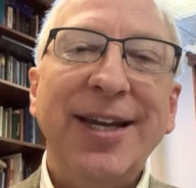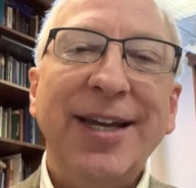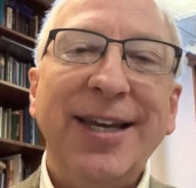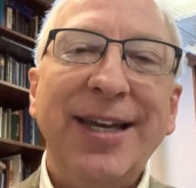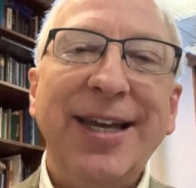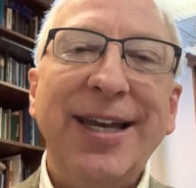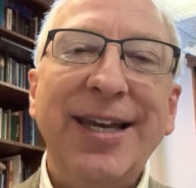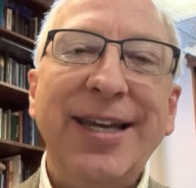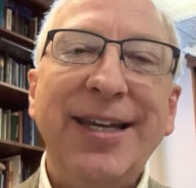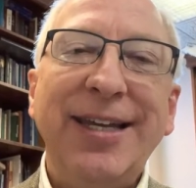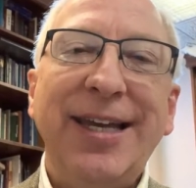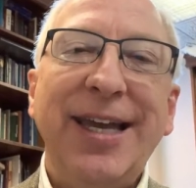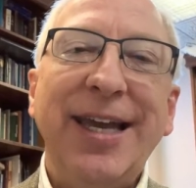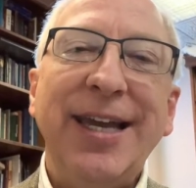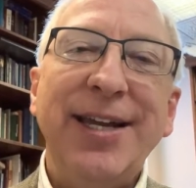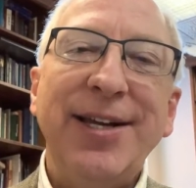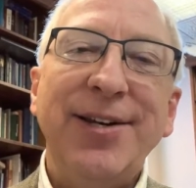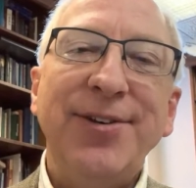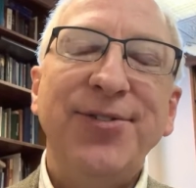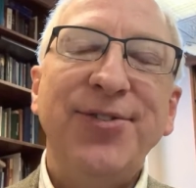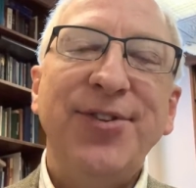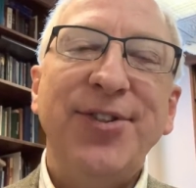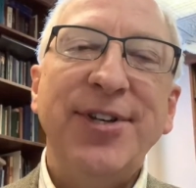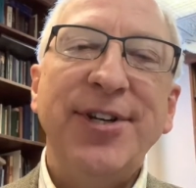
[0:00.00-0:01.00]
he
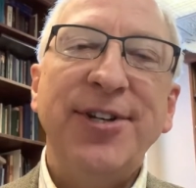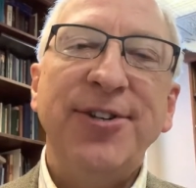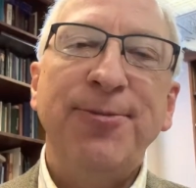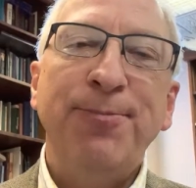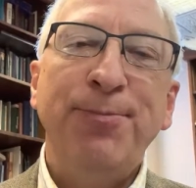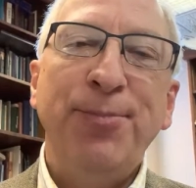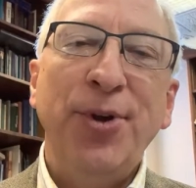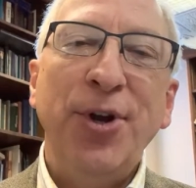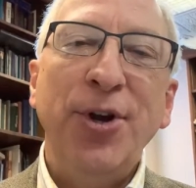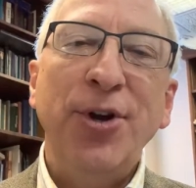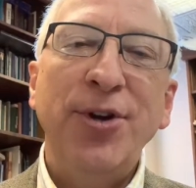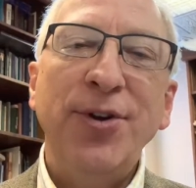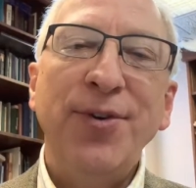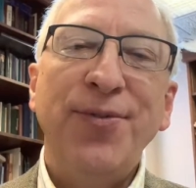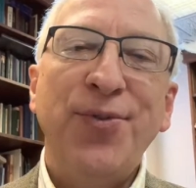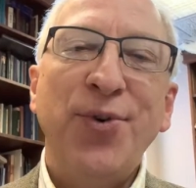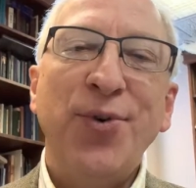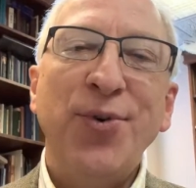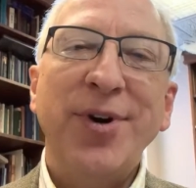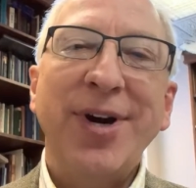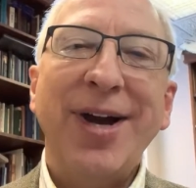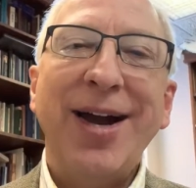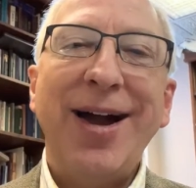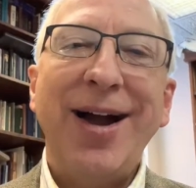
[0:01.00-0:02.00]
gives this
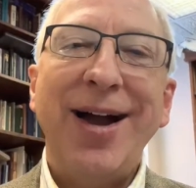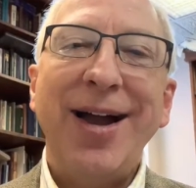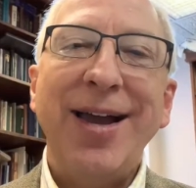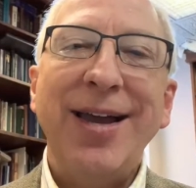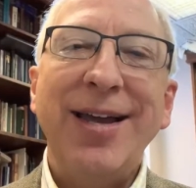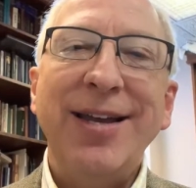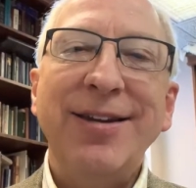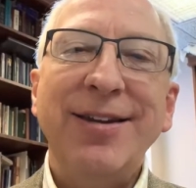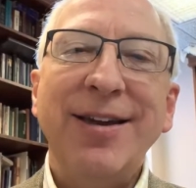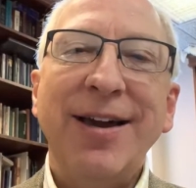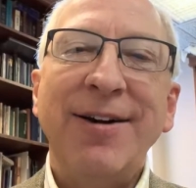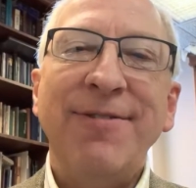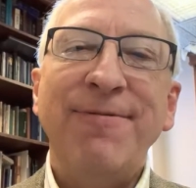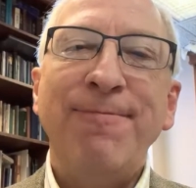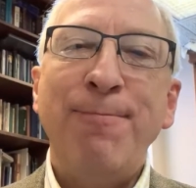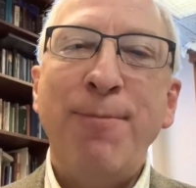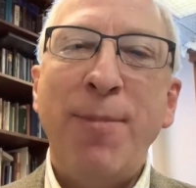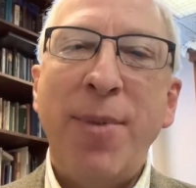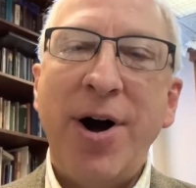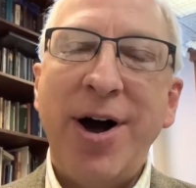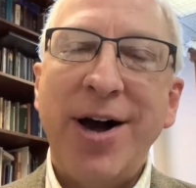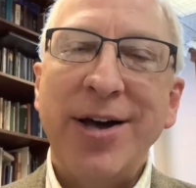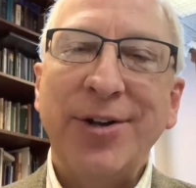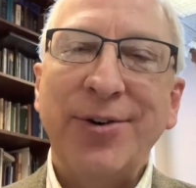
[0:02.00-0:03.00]
beautiful kind of
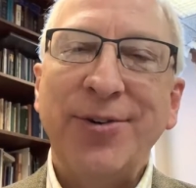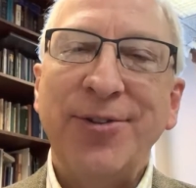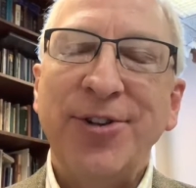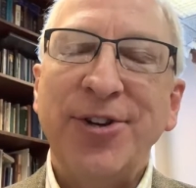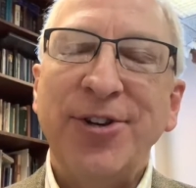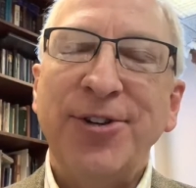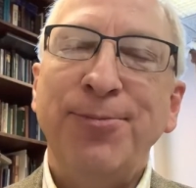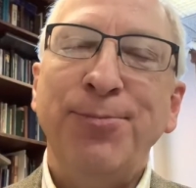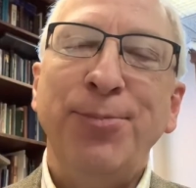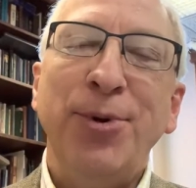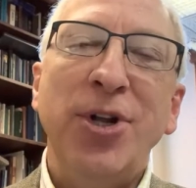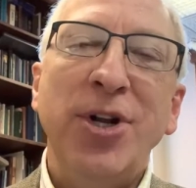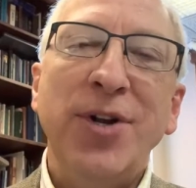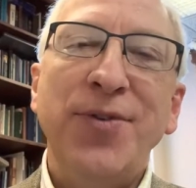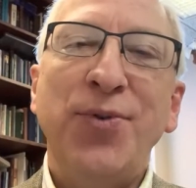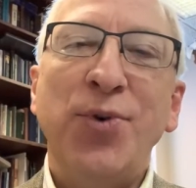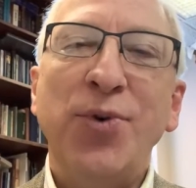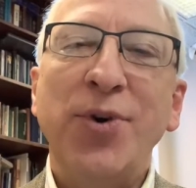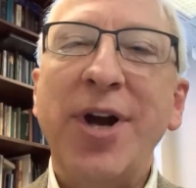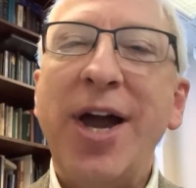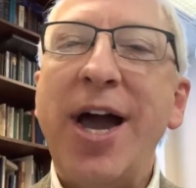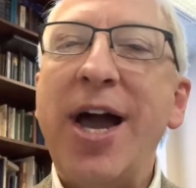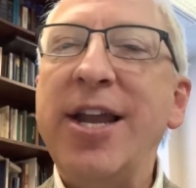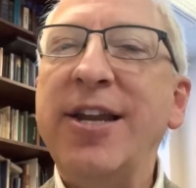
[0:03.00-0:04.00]
model, this
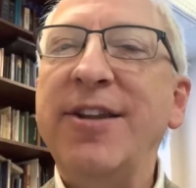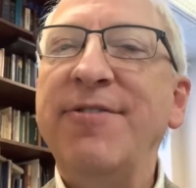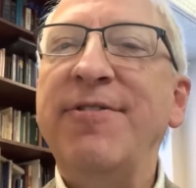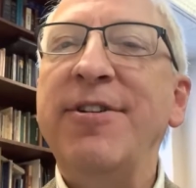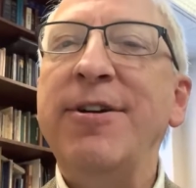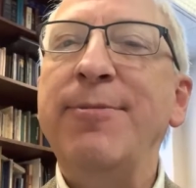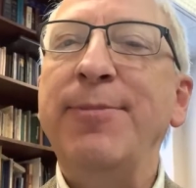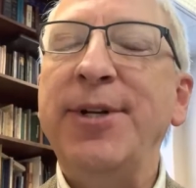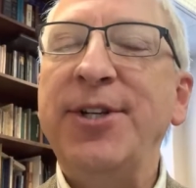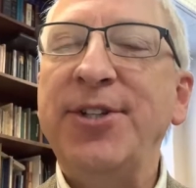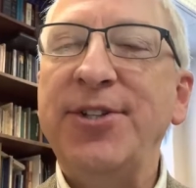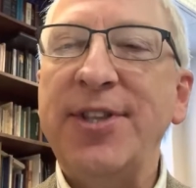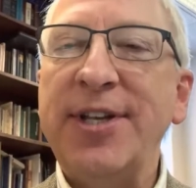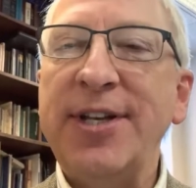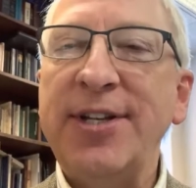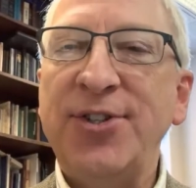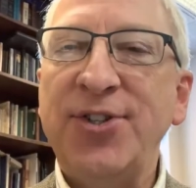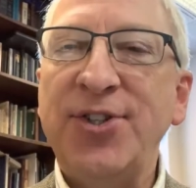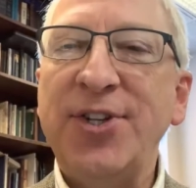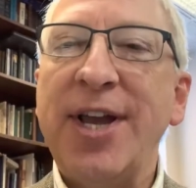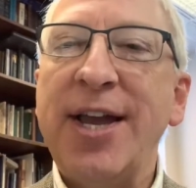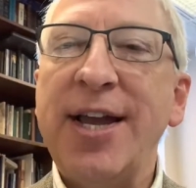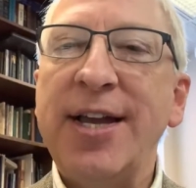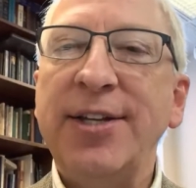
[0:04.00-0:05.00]
beautiful kind of image that
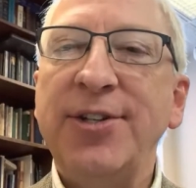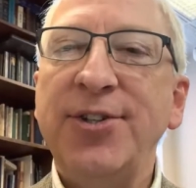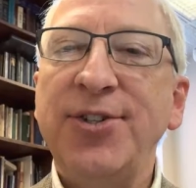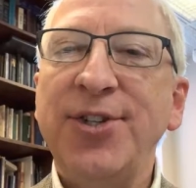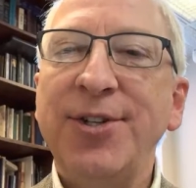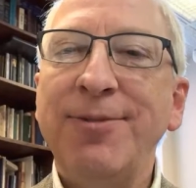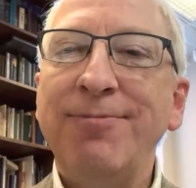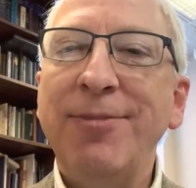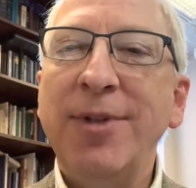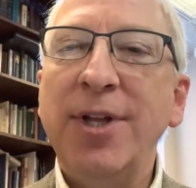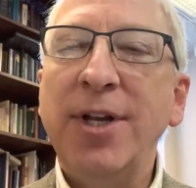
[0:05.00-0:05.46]
says,